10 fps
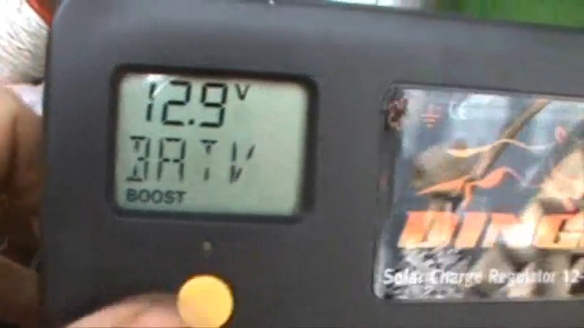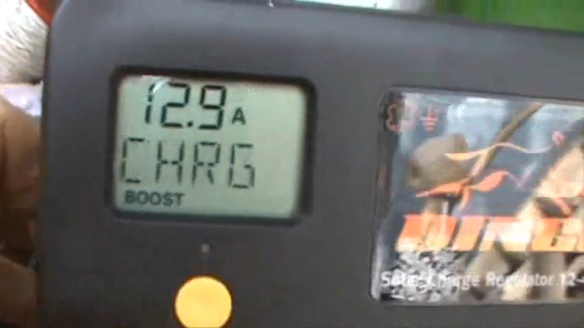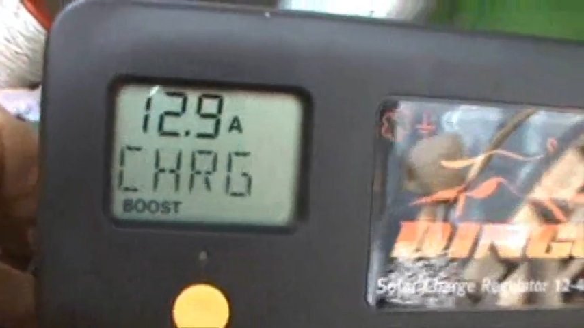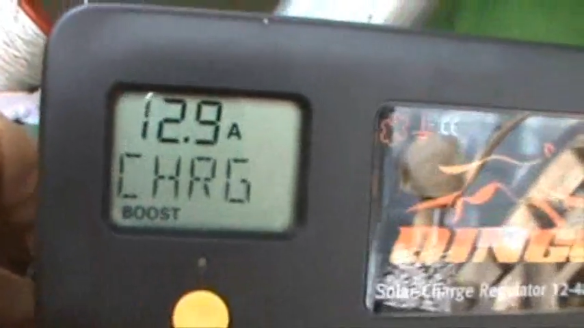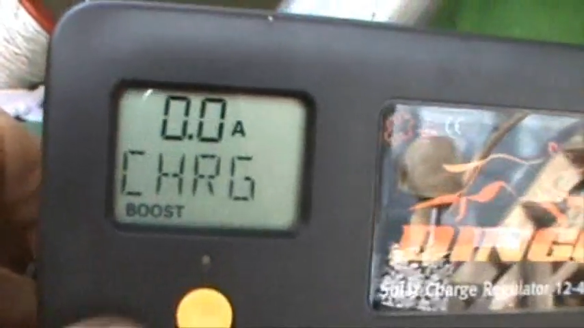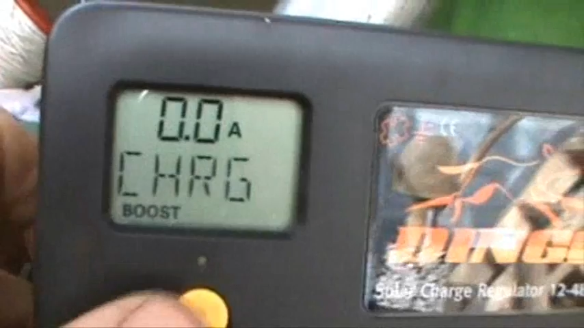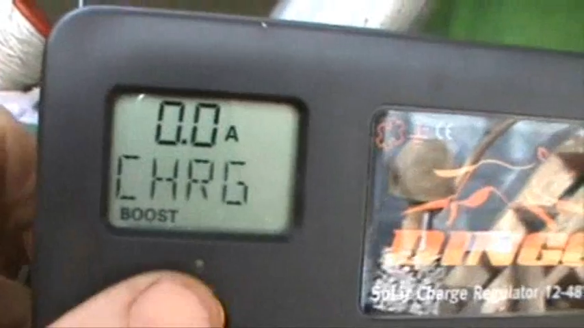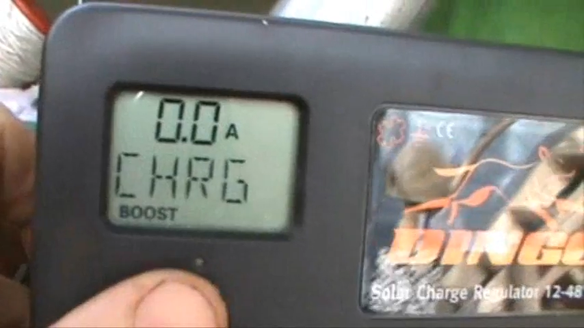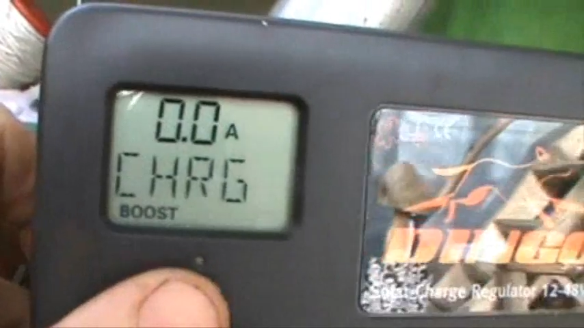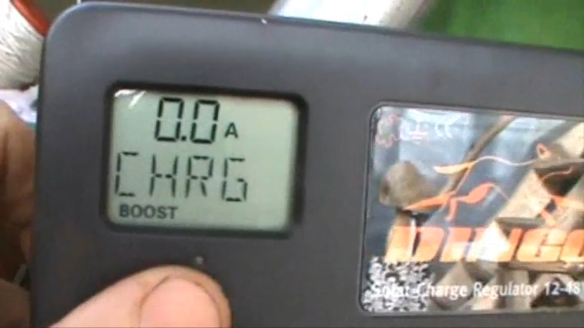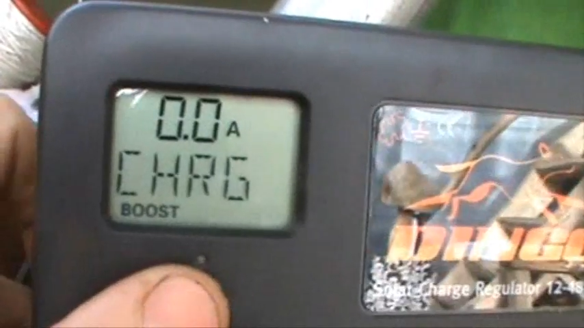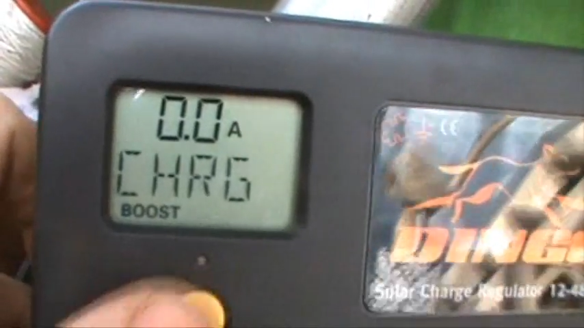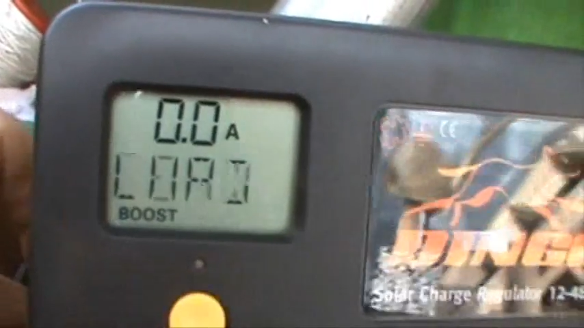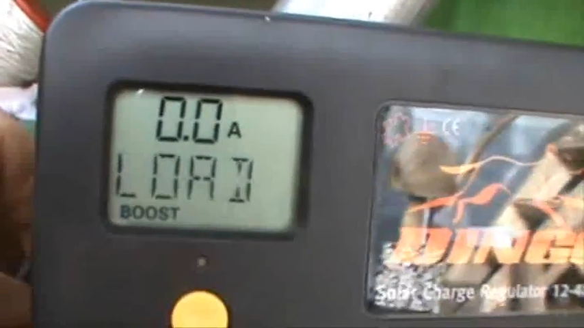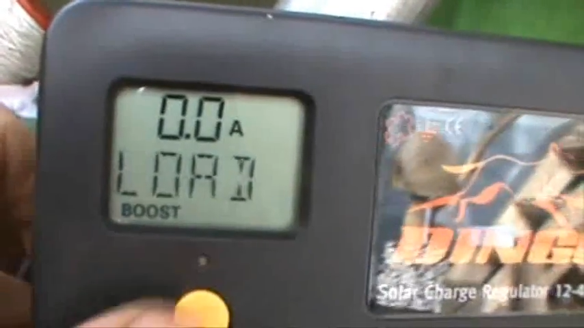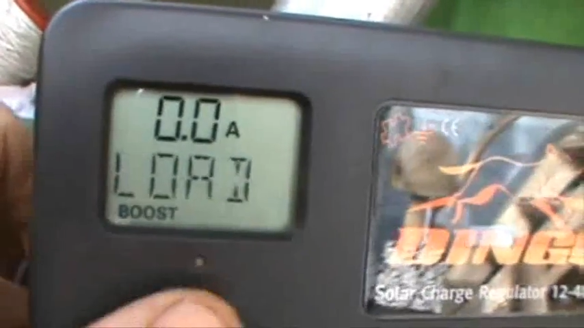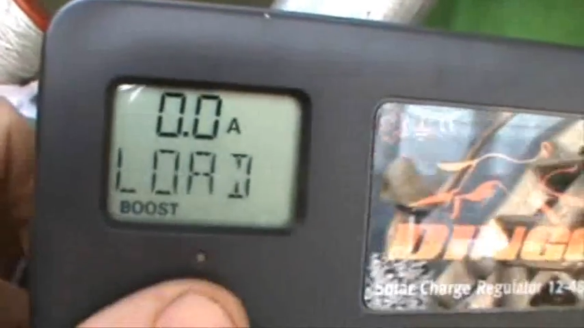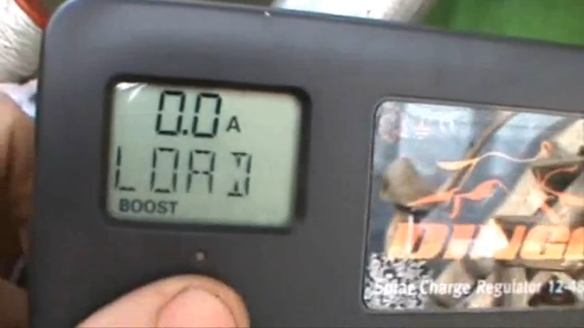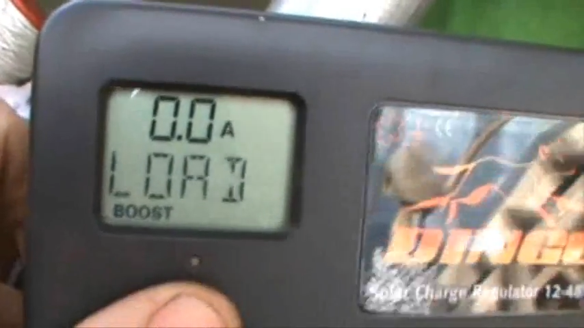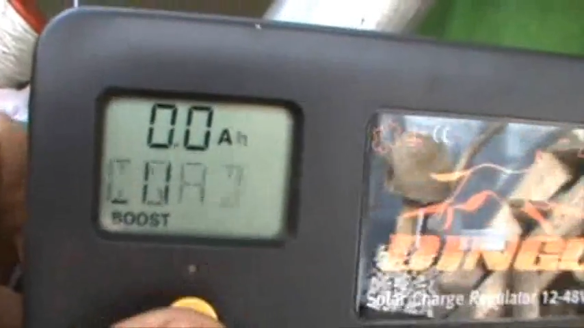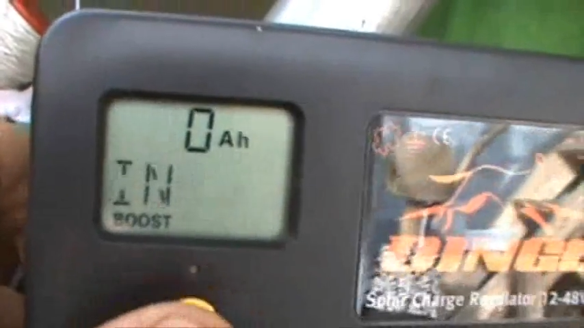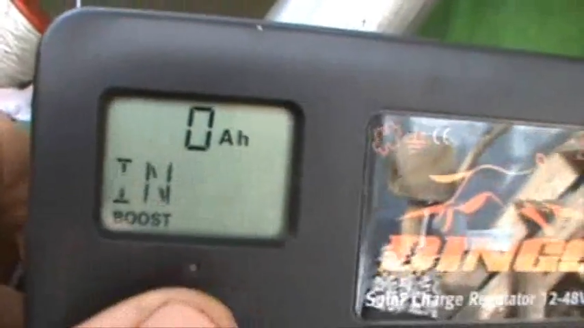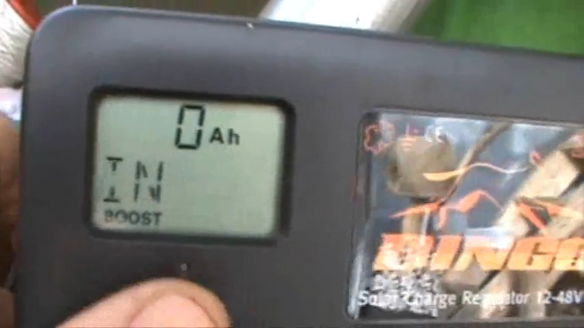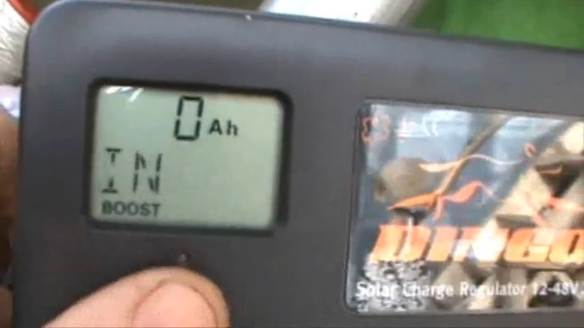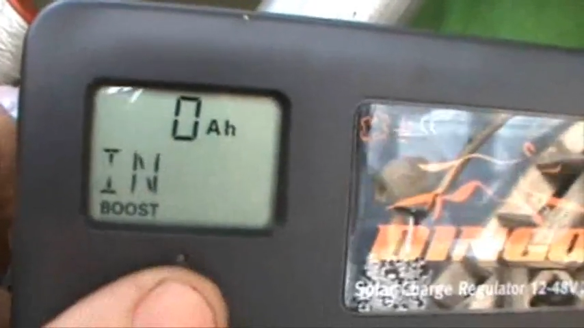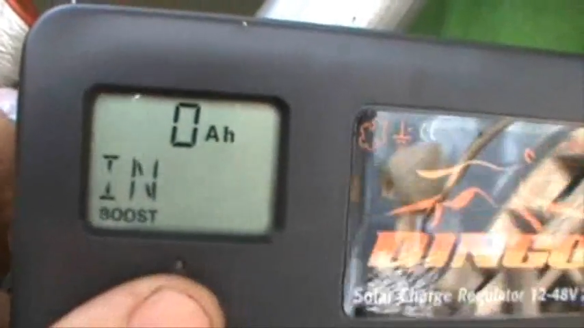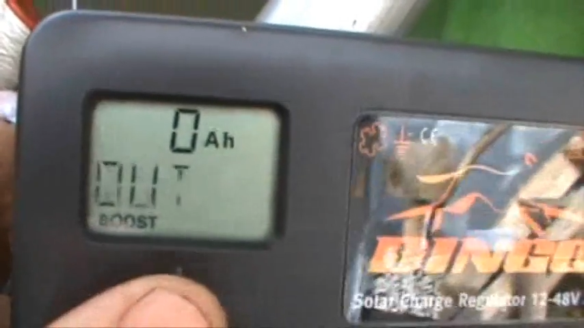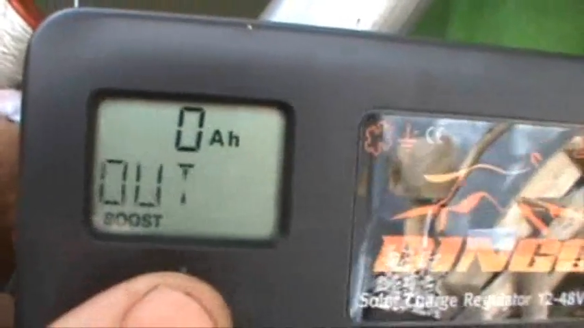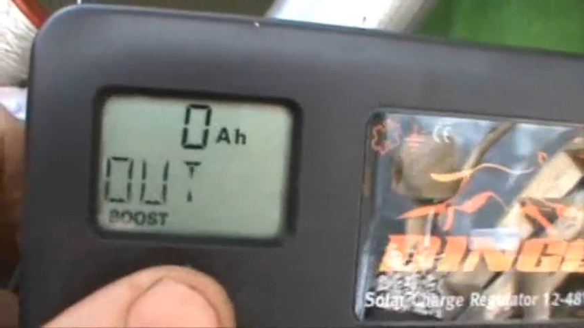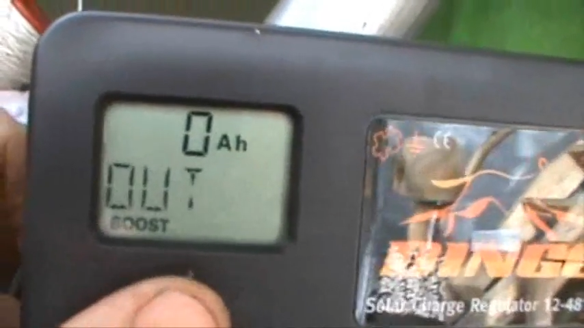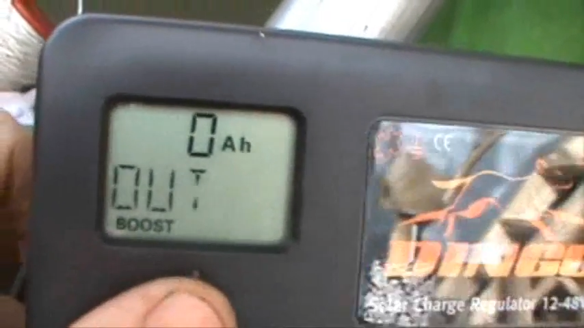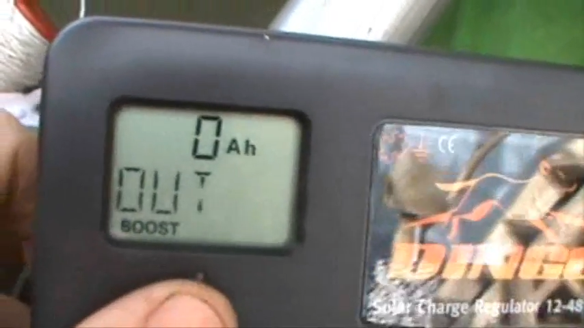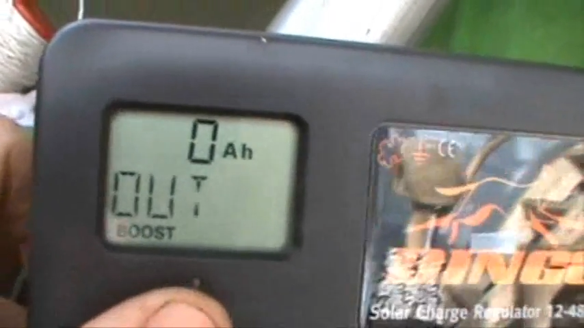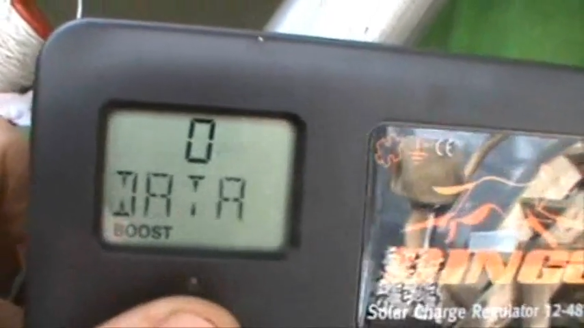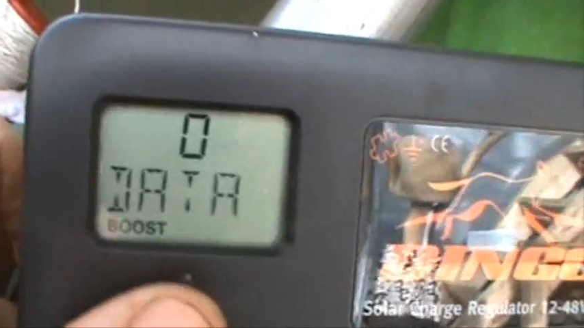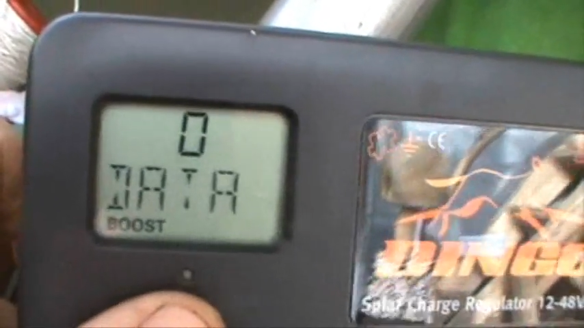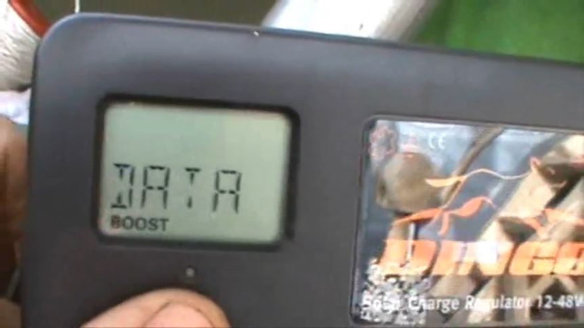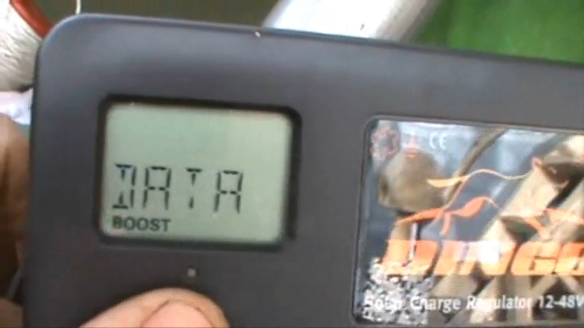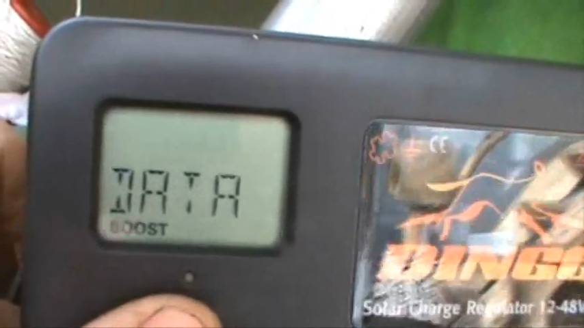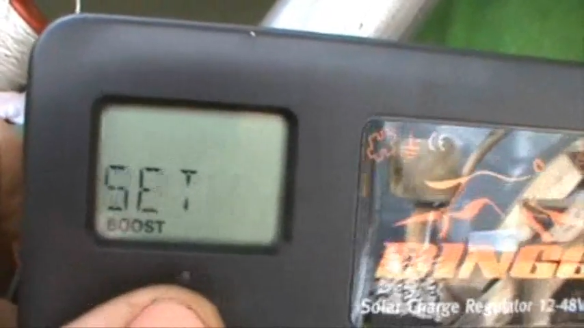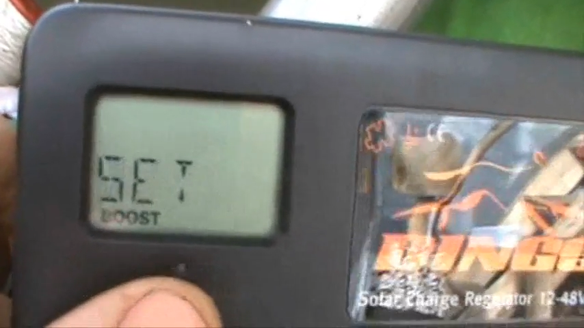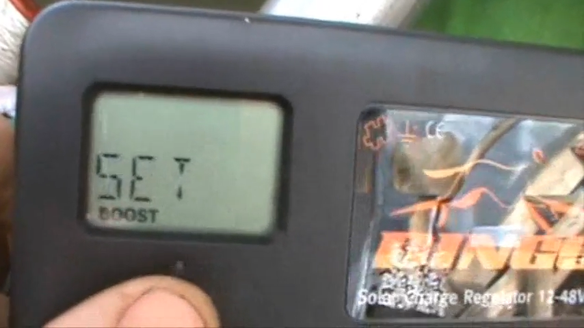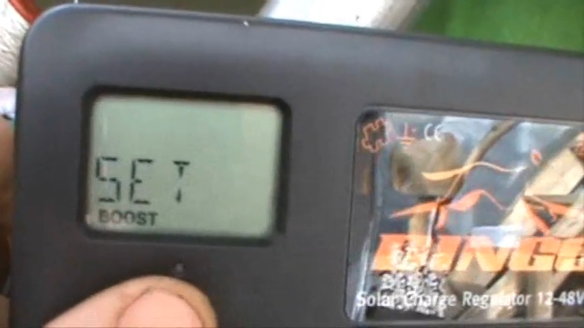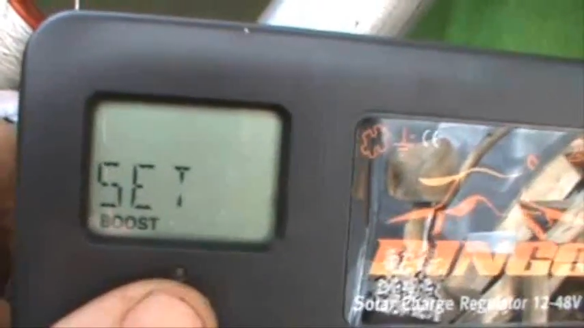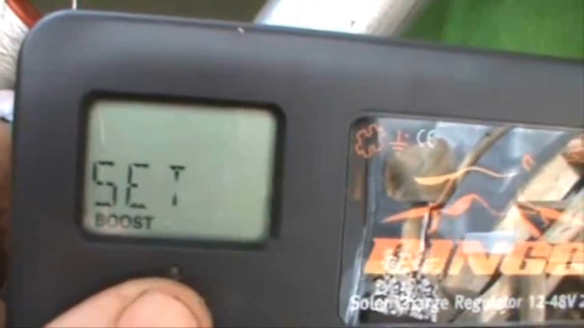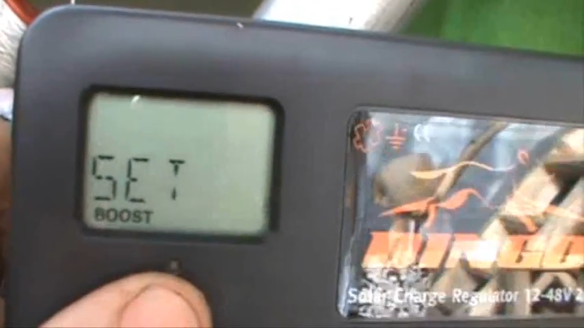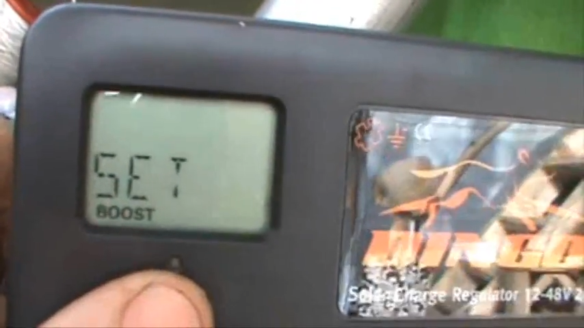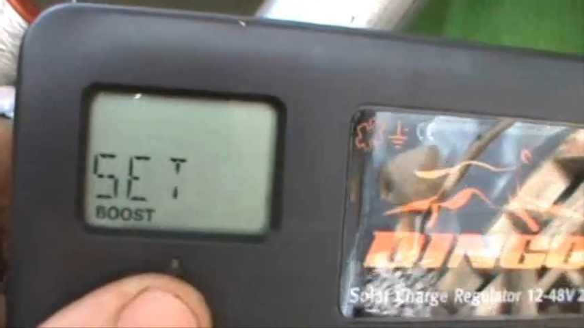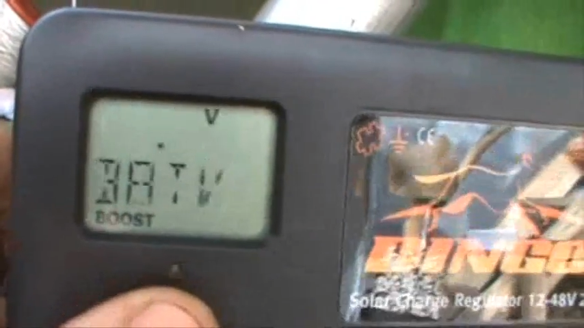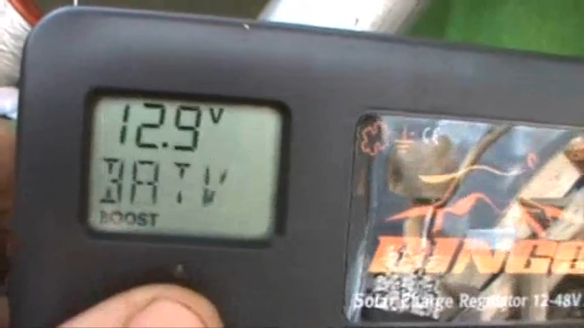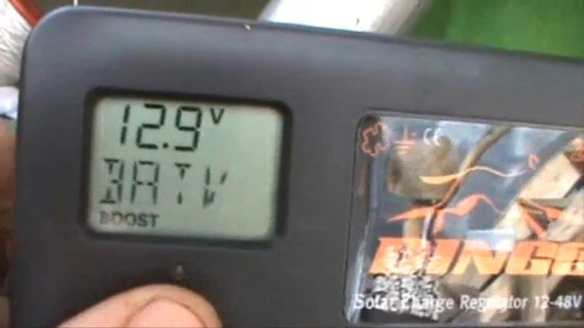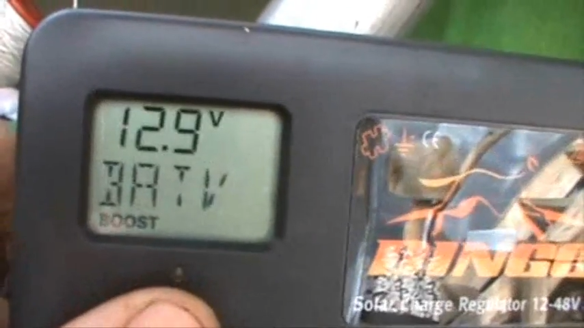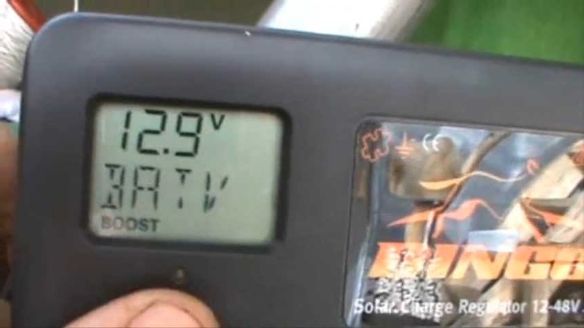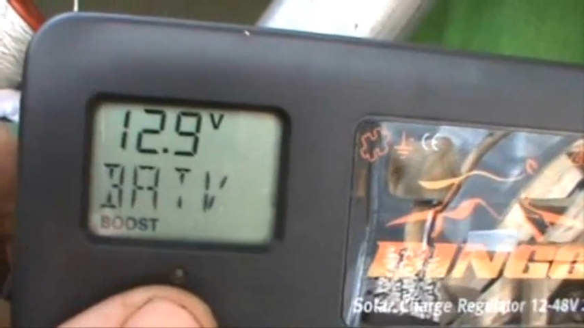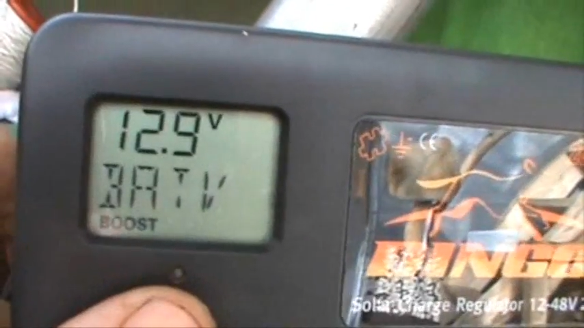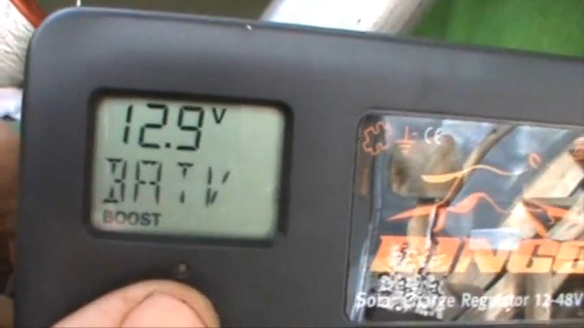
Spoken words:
No face is visible, so there are no lips to read.